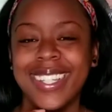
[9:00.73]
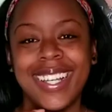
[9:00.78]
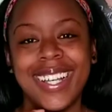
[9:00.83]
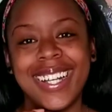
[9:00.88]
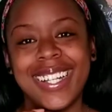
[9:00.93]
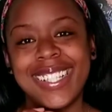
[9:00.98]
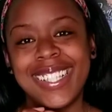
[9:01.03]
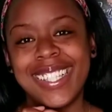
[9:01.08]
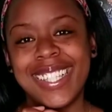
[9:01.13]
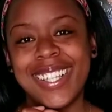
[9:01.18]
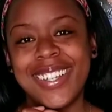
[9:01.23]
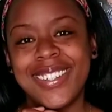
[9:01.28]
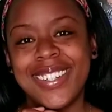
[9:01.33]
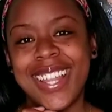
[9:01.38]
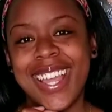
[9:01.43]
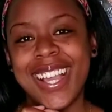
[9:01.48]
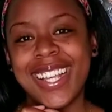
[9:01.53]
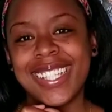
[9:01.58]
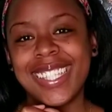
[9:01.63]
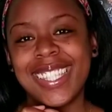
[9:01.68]
Until
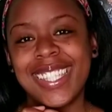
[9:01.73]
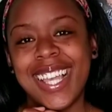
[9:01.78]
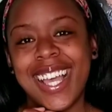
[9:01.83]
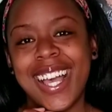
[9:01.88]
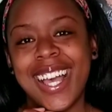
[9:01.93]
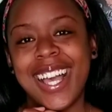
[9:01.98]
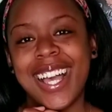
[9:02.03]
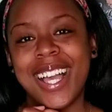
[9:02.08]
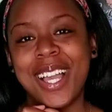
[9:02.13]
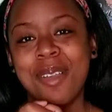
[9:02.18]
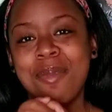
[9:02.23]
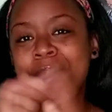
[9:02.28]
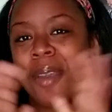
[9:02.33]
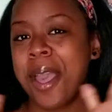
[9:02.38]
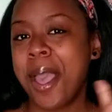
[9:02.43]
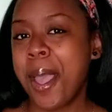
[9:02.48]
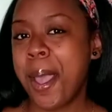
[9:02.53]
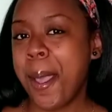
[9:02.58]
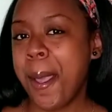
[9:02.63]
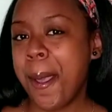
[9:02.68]
next time,
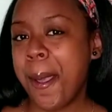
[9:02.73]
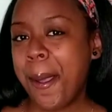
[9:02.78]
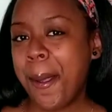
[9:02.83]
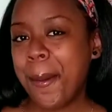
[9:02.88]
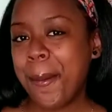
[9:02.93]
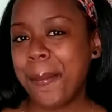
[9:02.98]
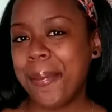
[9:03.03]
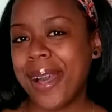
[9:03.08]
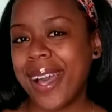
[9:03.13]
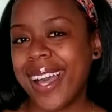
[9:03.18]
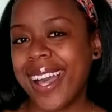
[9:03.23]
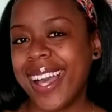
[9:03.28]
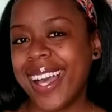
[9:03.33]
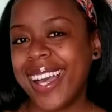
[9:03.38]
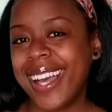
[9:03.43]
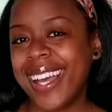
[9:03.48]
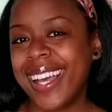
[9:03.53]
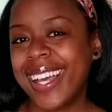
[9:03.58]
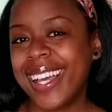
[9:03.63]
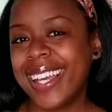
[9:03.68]

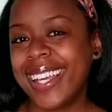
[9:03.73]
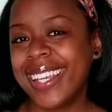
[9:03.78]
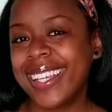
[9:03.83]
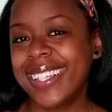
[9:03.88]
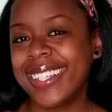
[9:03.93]
bye.